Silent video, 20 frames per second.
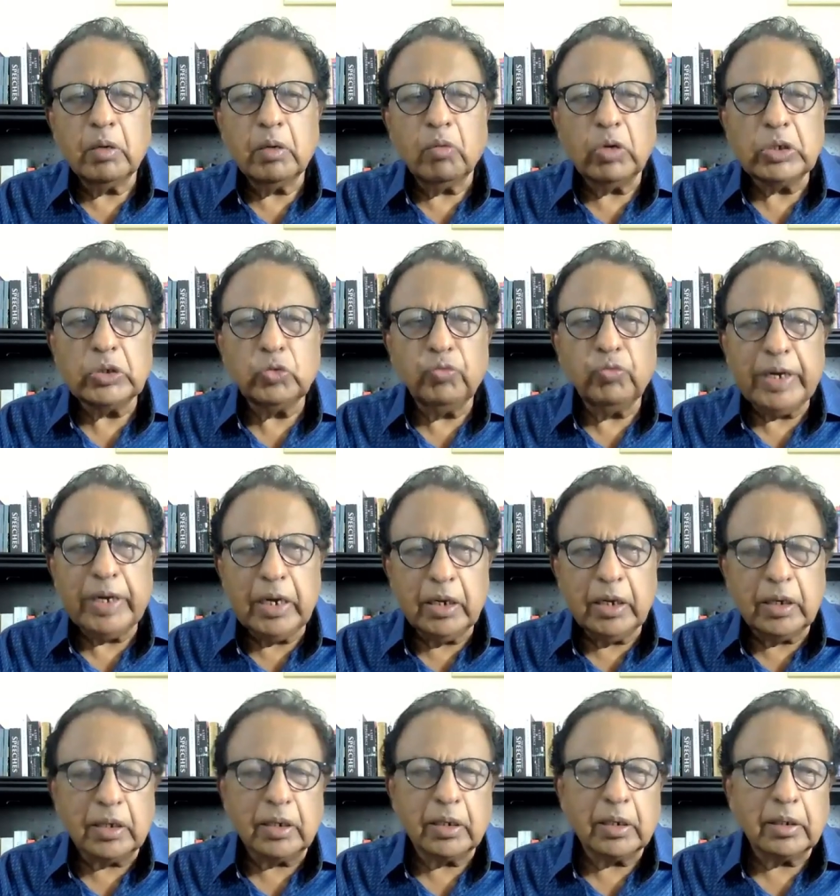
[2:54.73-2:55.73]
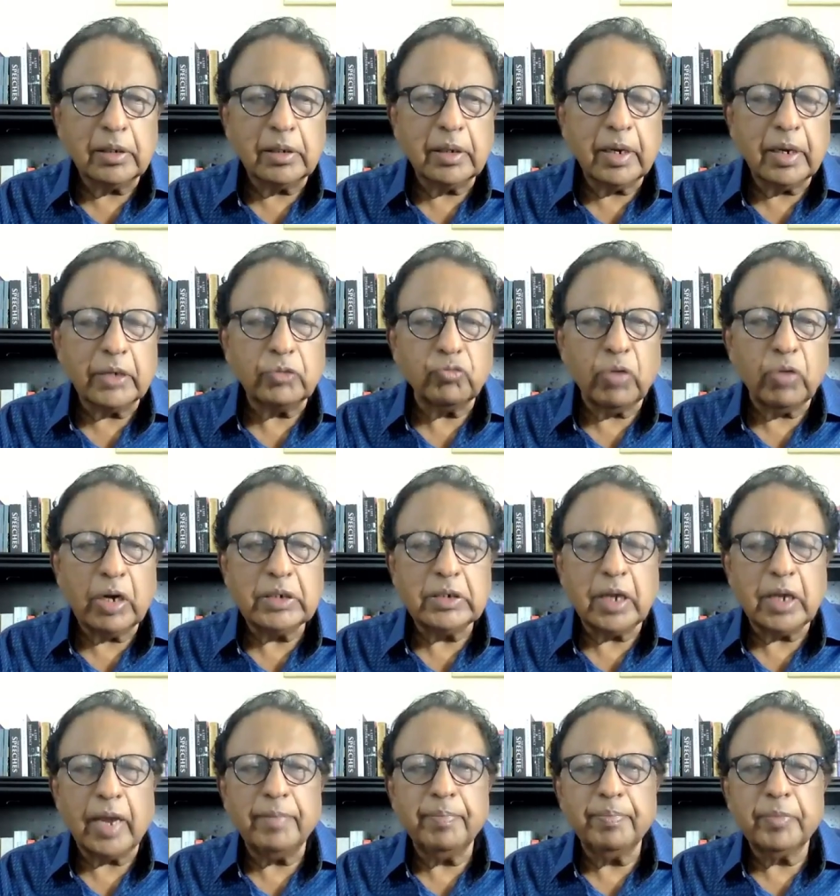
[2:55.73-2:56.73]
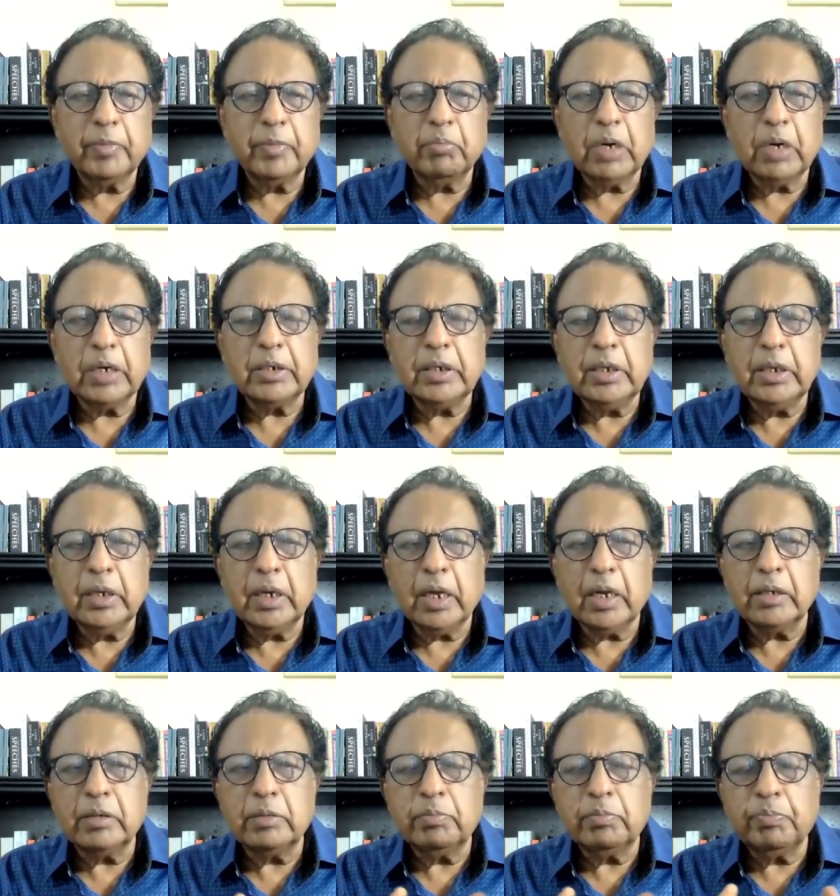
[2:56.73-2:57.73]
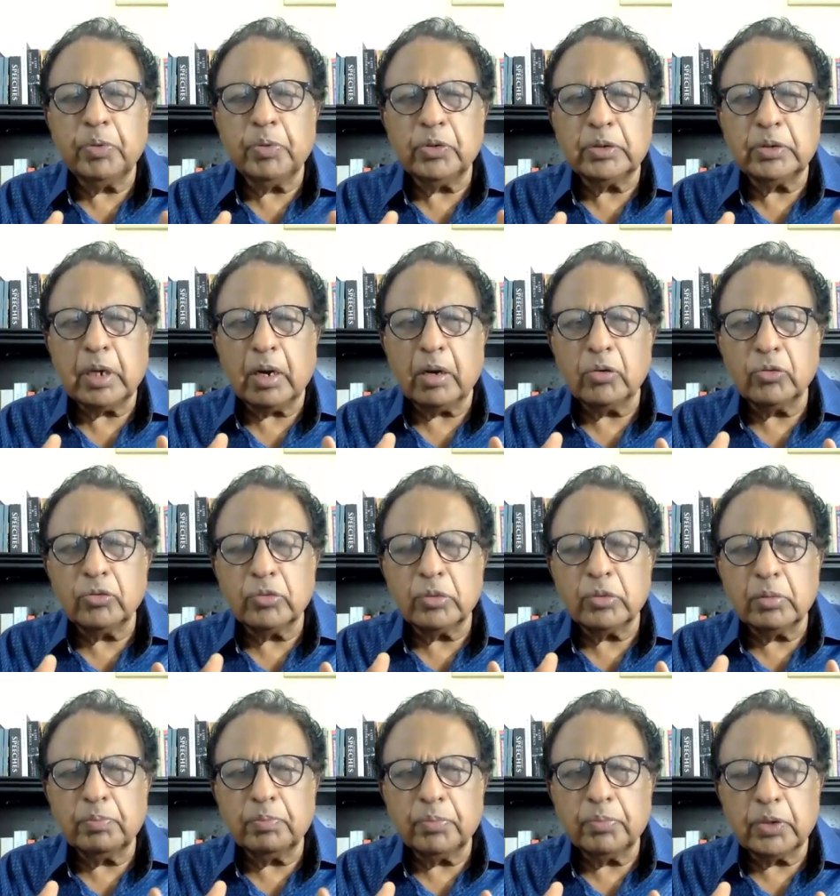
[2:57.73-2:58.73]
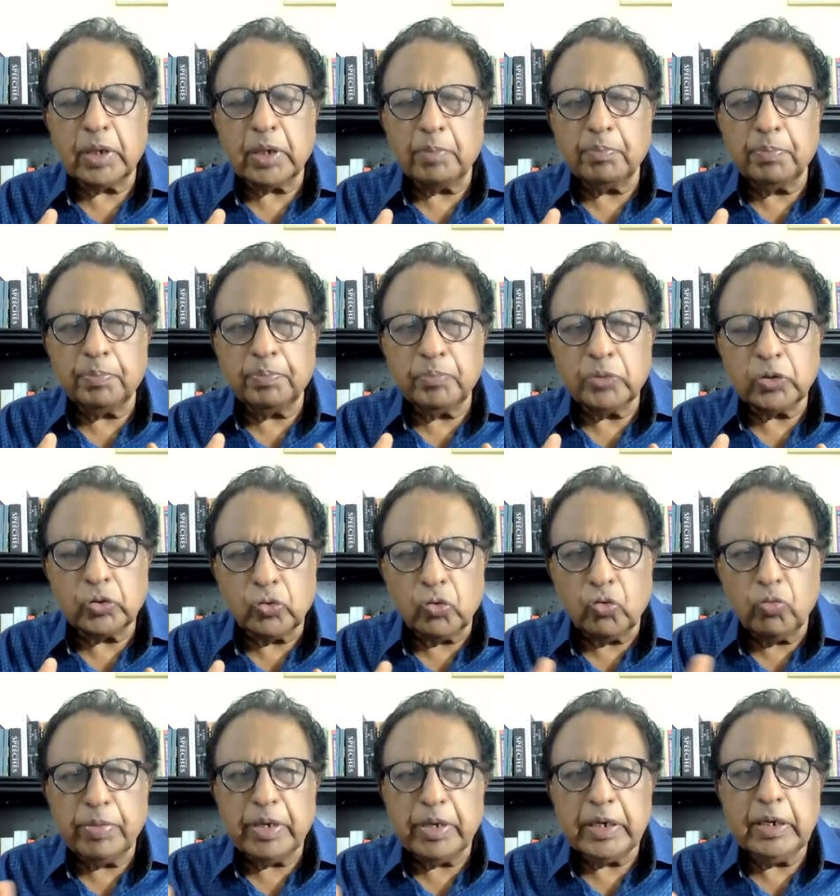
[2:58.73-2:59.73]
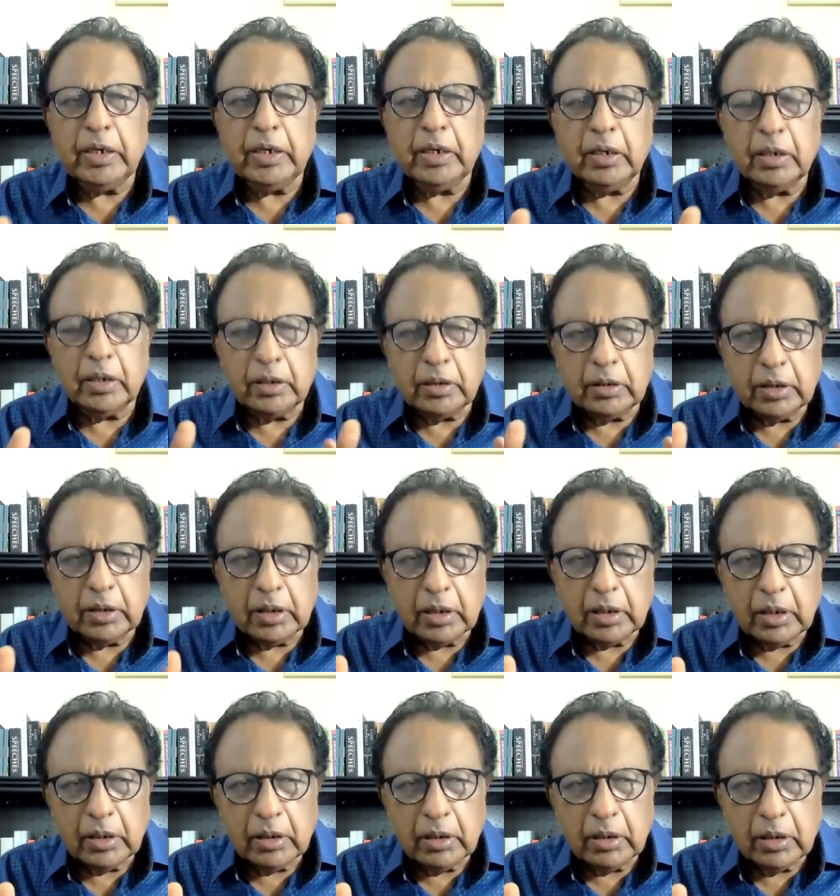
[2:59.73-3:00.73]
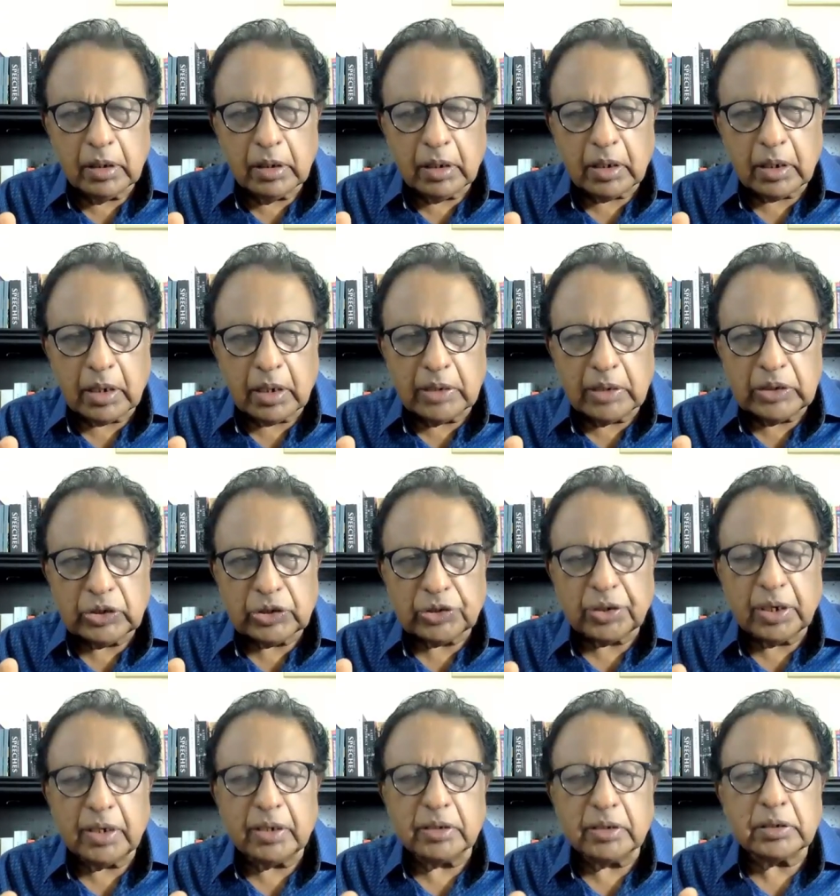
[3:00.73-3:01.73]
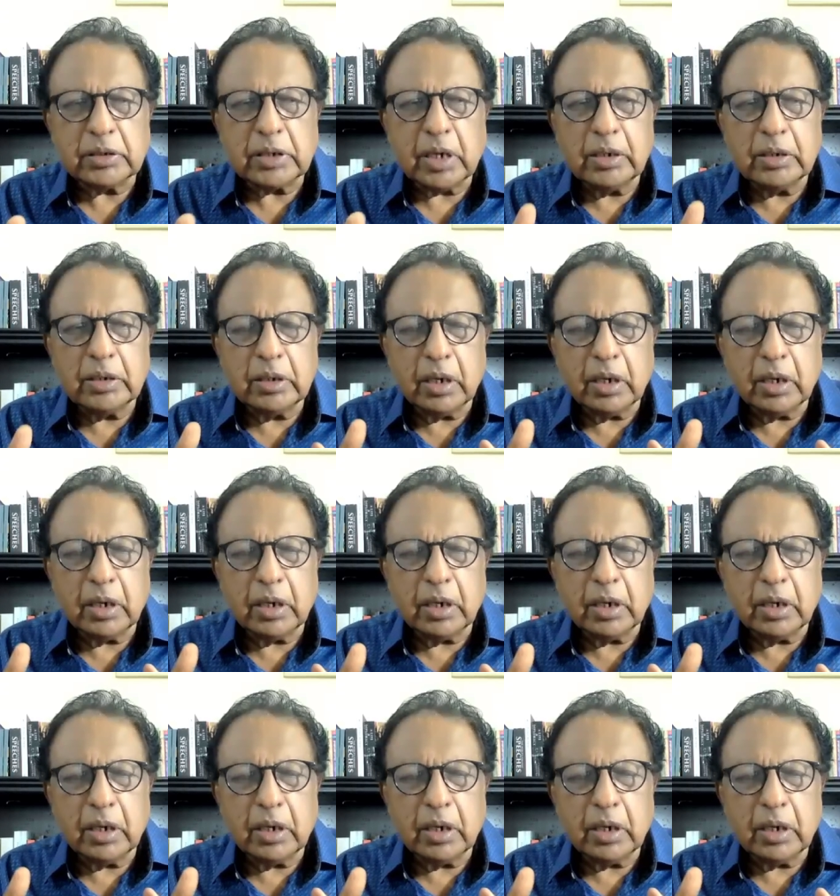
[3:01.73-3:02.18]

was willing at one time, but he had put out, put up so many constraints, con,